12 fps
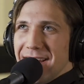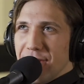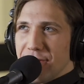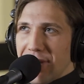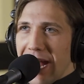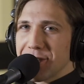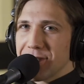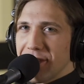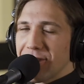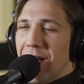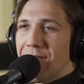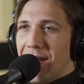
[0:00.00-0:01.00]
know, gradually
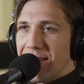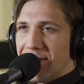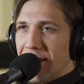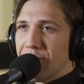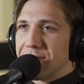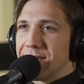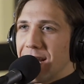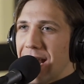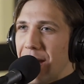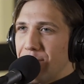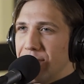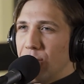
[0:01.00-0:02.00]
throughout that year i would say it
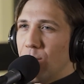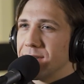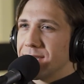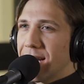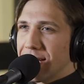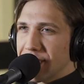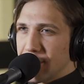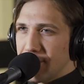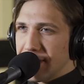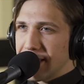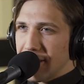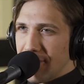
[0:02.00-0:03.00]
happened there wasn't like a
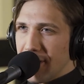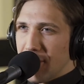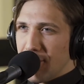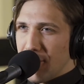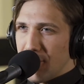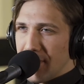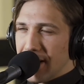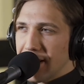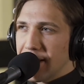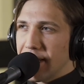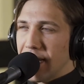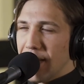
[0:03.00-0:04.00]
specific
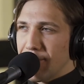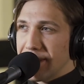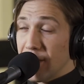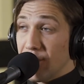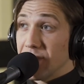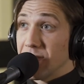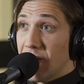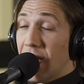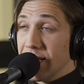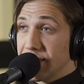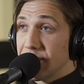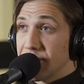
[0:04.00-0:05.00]
moment um, but there were
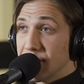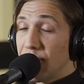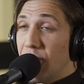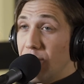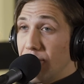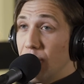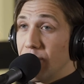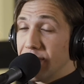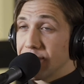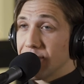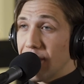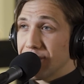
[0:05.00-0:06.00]
lots of small
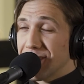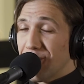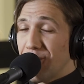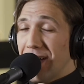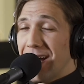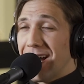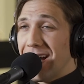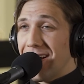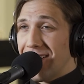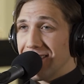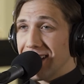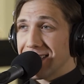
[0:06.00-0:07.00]
moments where i was like
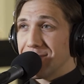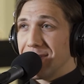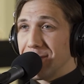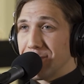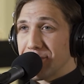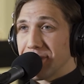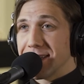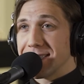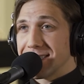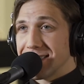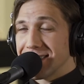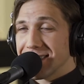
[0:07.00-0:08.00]
wow like to be a
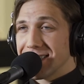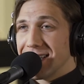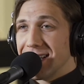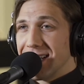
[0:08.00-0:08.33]
priest is